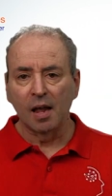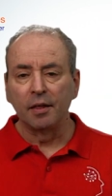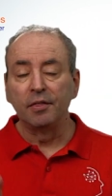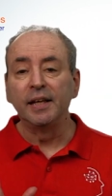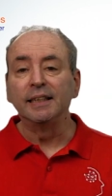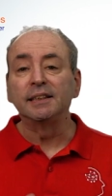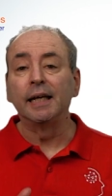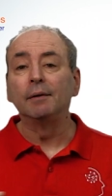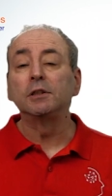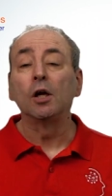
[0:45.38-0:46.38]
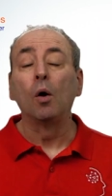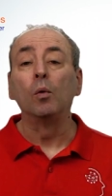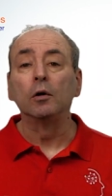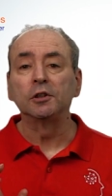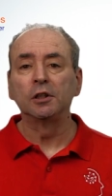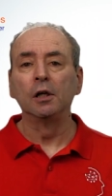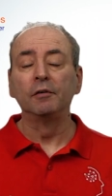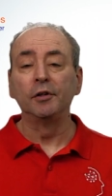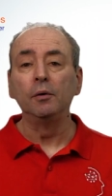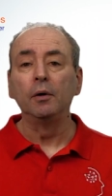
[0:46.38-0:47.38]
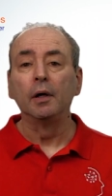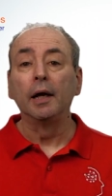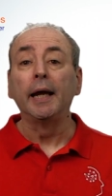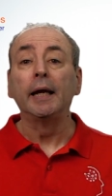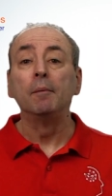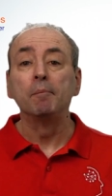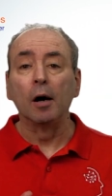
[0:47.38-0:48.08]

These tips will serve you in